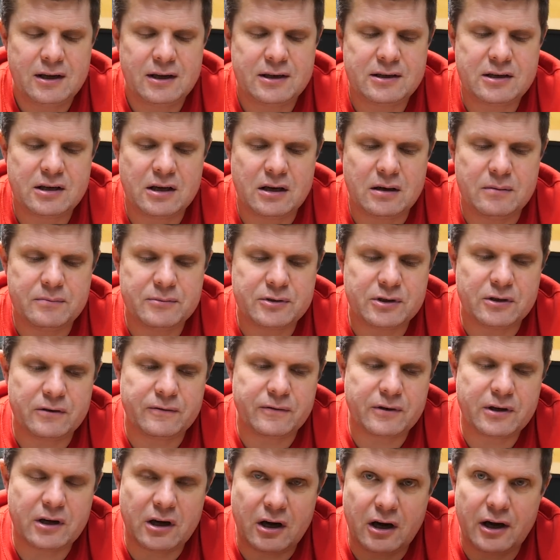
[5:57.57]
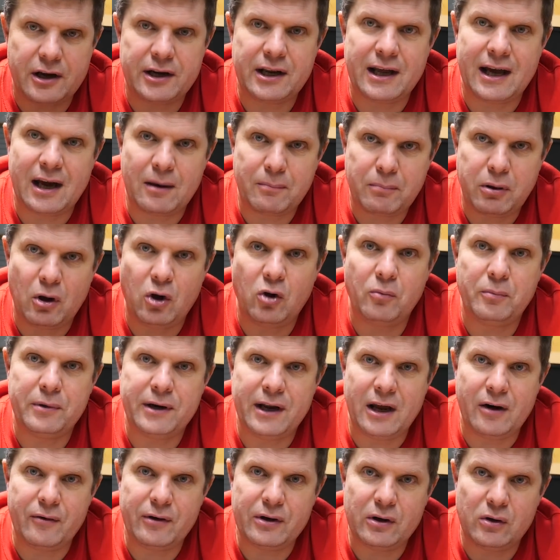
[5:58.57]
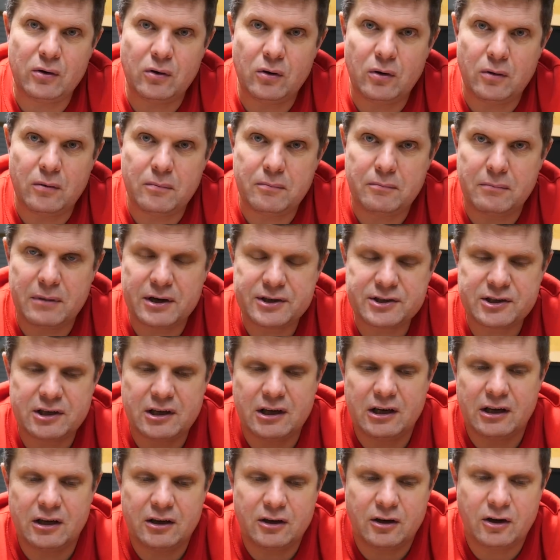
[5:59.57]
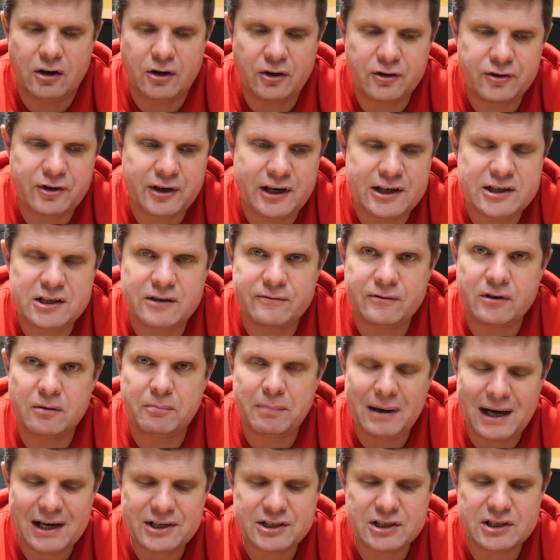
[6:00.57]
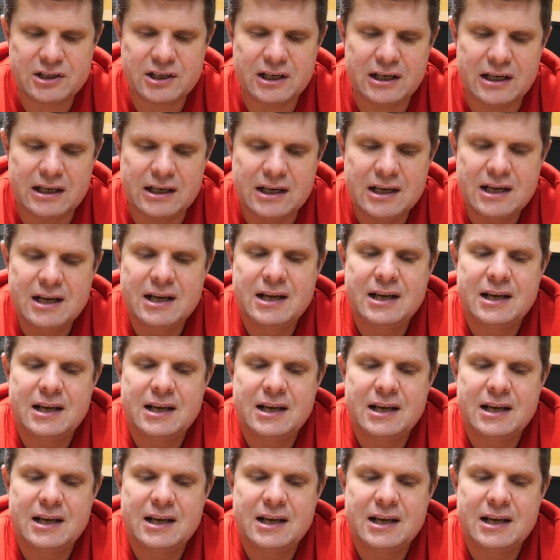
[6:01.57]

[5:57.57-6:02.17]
in terms of cardiac, pulmonary or muscular oxidative capacity